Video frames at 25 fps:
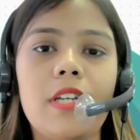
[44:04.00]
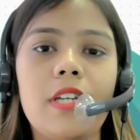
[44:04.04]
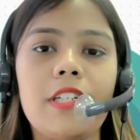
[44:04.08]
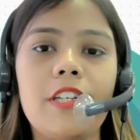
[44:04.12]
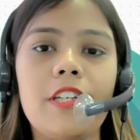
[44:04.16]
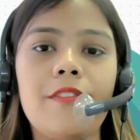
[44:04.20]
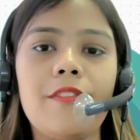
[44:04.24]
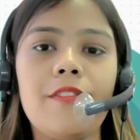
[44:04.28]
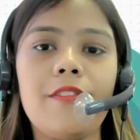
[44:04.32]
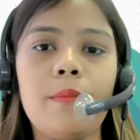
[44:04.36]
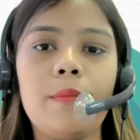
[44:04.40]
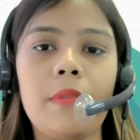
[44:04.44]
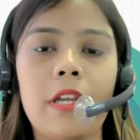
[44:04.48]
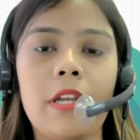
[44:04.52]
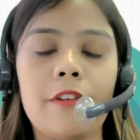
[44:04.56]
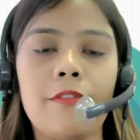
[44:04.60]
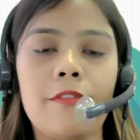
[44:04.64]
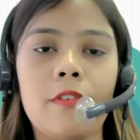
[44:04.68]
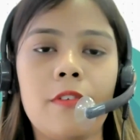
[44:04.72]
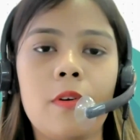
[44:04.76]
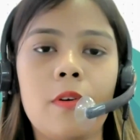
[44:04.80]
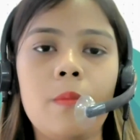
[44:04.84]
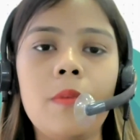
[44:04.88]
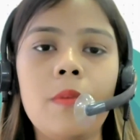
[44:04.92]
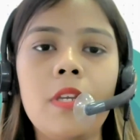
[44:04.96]
at our
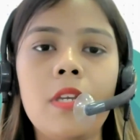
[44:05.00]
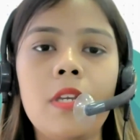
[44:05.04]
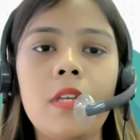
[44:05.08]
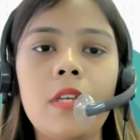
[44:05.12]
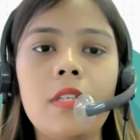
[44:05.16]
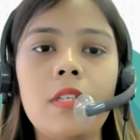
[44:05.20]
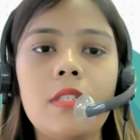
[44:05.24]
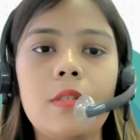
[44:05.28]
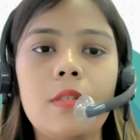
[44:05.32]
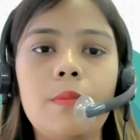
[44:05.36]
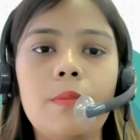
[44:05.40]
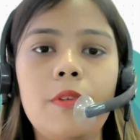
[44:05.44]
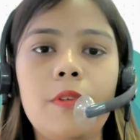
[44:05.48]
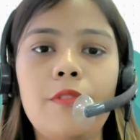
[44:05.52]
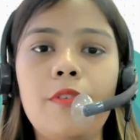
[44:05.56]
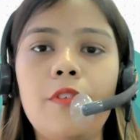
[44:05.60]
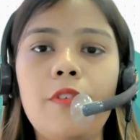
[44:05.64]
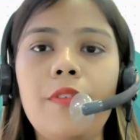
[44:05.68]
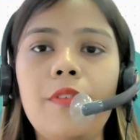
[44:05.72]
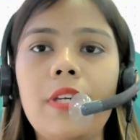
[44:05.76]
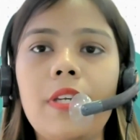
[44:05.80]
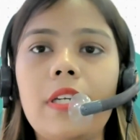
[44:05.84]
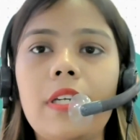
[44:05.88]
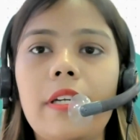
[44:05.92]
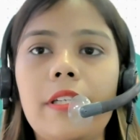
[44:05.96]
platform. So before
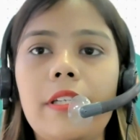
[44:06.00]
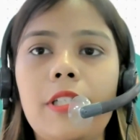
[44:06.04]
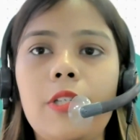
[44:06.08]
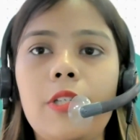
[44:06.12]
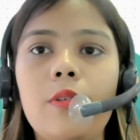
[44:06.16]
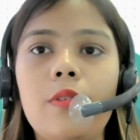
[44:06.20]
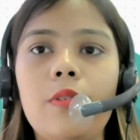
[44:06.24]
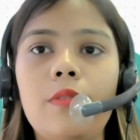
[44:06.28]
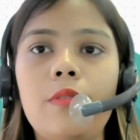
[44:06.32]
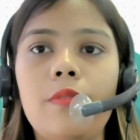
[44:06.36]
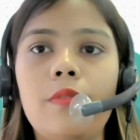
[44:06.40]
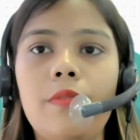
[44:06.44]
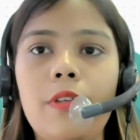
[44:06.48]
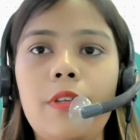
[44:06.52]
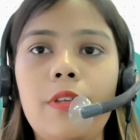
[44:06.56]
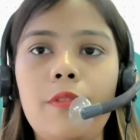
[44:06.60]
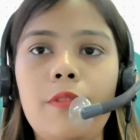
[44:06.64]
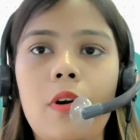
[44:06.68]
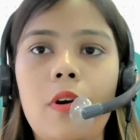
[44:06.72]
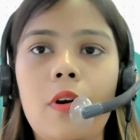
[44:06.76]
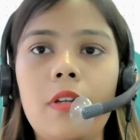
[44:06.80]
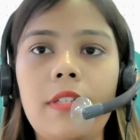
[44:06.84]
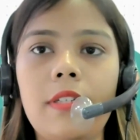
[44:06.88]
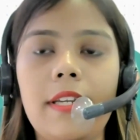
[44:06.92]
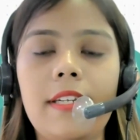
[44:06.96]
we conclude, we
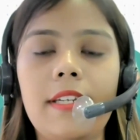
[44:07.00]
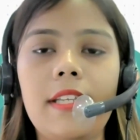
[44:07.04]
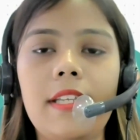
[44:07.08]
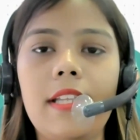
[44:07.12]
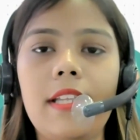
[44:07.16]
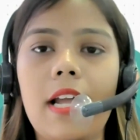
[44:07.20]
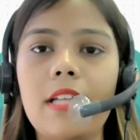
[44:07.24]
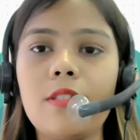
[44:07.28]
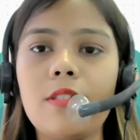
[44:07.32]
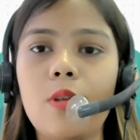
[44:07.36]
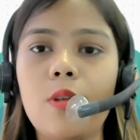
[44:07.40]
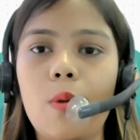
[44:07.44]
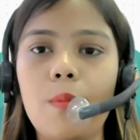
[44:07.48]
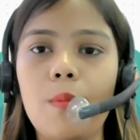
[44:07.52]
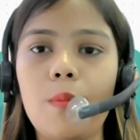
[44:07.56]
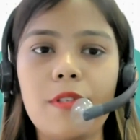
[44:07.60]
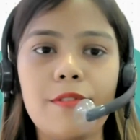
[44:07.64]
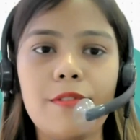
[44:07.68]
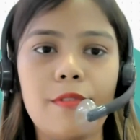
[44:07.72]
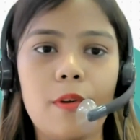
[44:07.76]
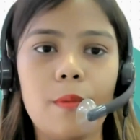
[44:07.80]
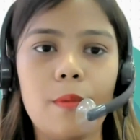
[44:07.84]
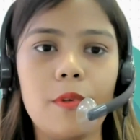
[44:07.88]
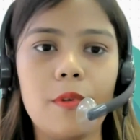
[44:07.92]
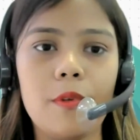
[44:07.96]
want any last comments
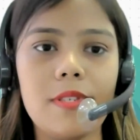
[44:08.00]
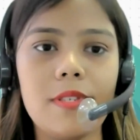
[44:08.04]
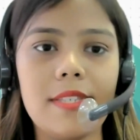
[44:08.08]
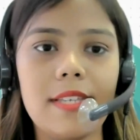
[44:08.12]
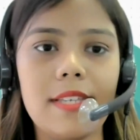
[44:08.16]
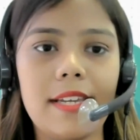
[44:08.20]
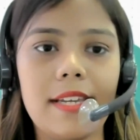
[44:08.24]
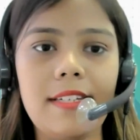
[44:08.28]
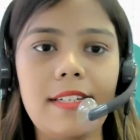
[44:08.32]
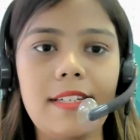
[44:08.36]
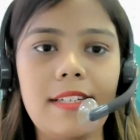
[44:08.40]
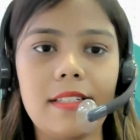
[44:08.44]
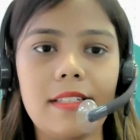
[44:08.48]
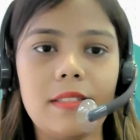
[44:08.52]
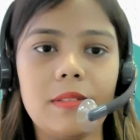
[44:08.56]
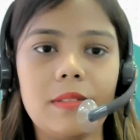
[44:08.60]
from your side?